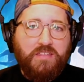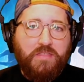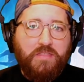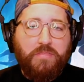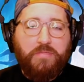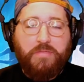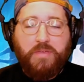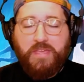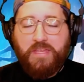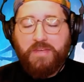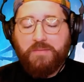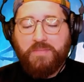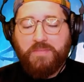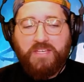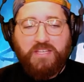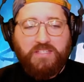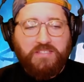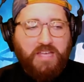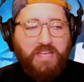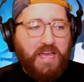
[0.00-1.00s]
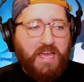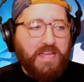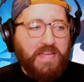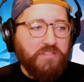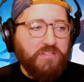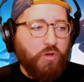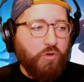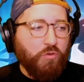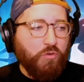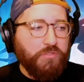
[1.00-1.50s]
thin, because I
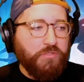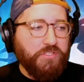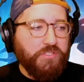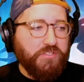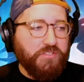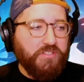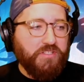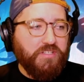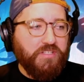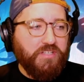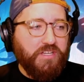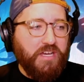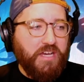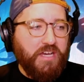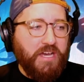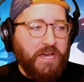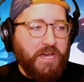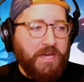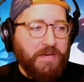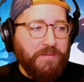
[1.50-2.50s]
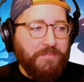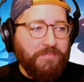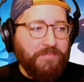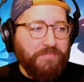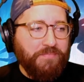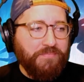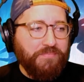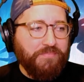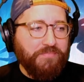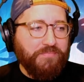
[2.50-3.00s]
don't,
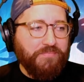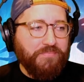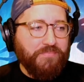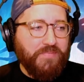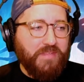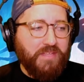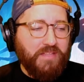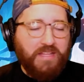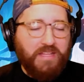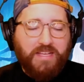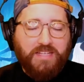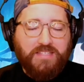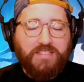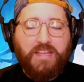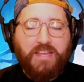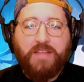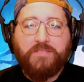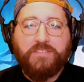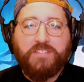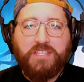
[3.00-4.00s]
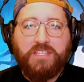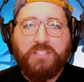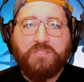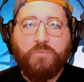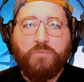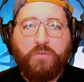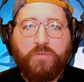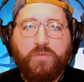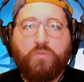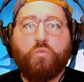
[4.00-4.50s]
like I said, I've seen this
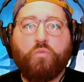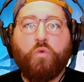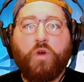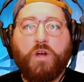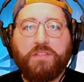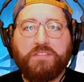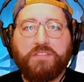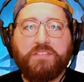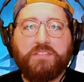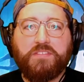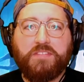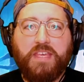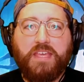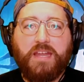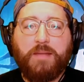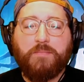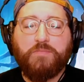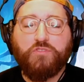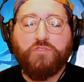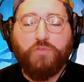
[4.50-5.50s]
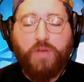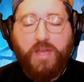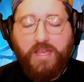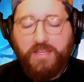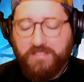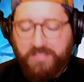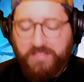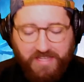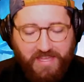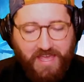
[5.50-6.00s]
movie once, and I'm
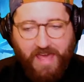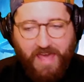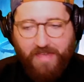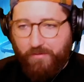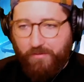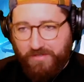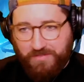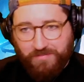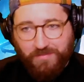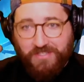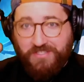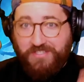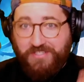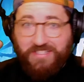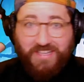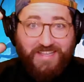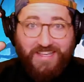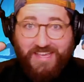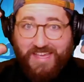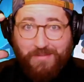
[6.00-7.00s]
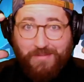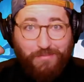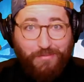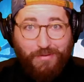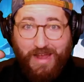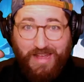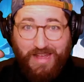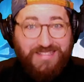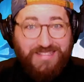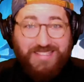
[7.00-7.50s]
trying to gather as much as I can,
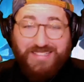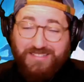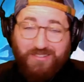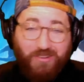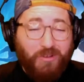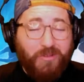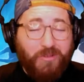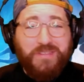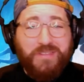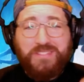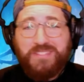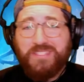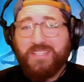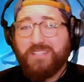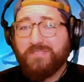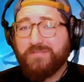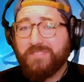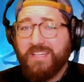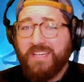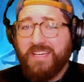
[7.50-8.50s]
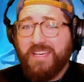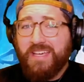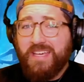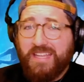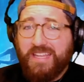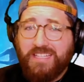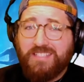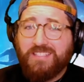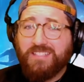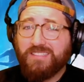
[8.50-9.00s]
process all this stuff,
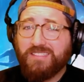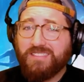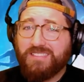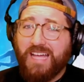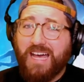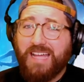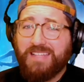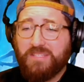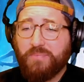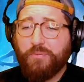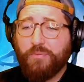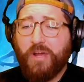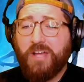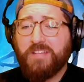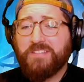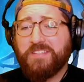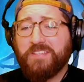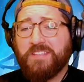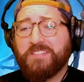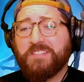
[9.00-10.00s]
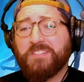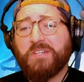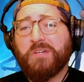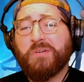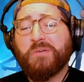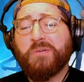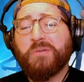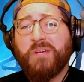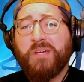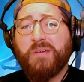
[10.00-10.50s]
and it's a lot to process,
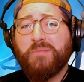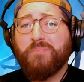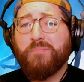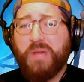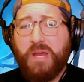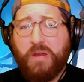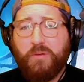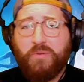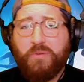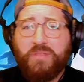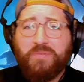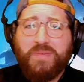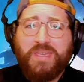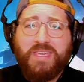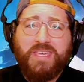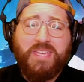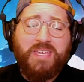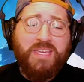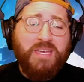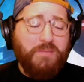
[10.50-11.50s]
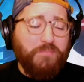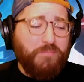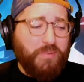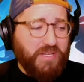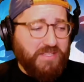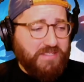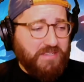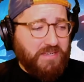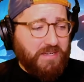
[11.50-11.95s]
so bear with me. But